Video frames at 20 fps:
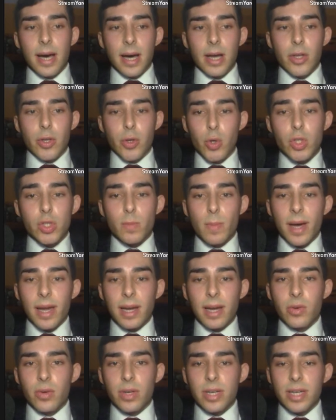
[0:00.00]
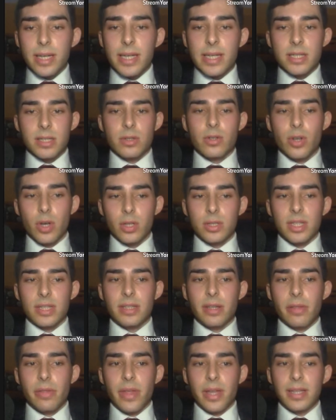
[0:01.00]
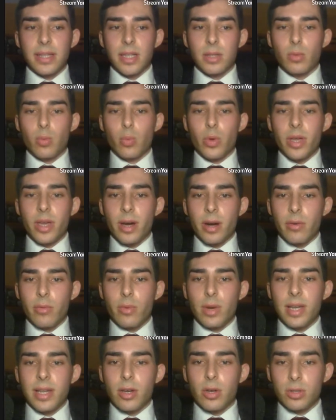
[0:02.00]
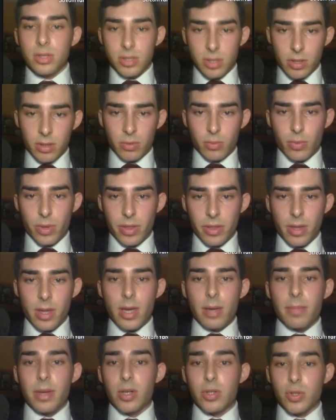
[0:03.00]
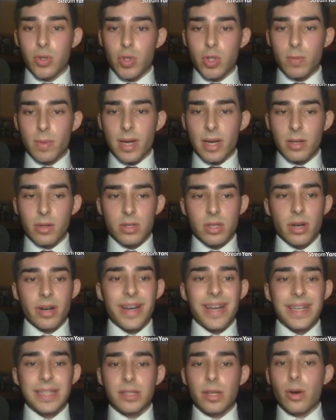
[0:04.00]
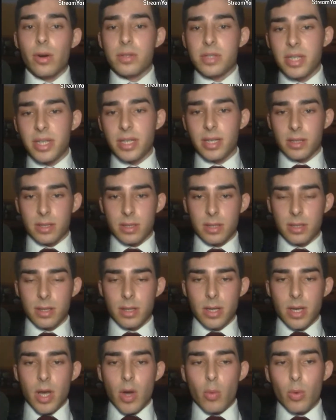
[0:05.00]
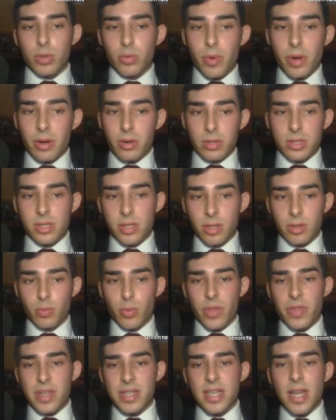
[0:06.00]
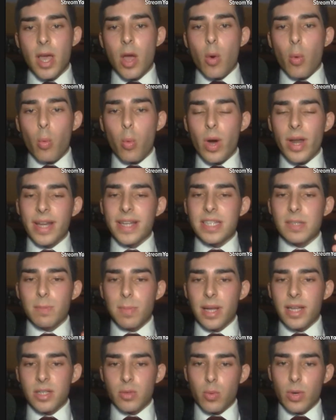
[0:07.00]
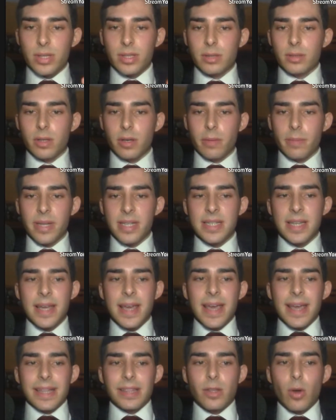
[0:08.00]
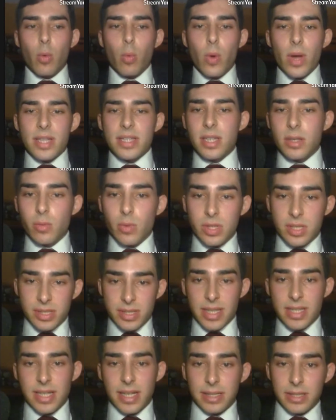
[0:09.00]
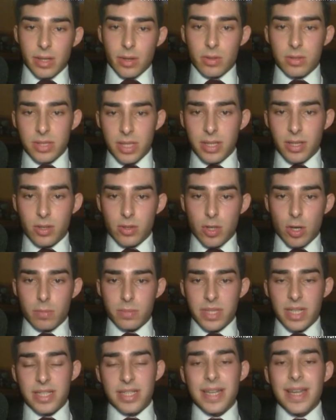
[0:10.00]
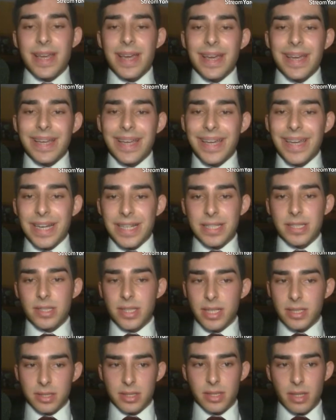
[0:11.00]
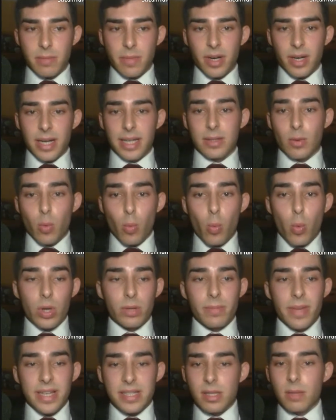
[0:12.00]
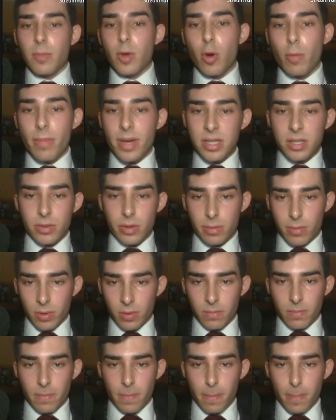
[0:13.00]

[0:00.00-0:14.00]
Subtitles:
use value is not the thing that we are really concerned with, because use values are heterogeneous. What we are concerned with is what determines the ways in which these heterogeneous objects get exchanged in the market, what makes them commensurable.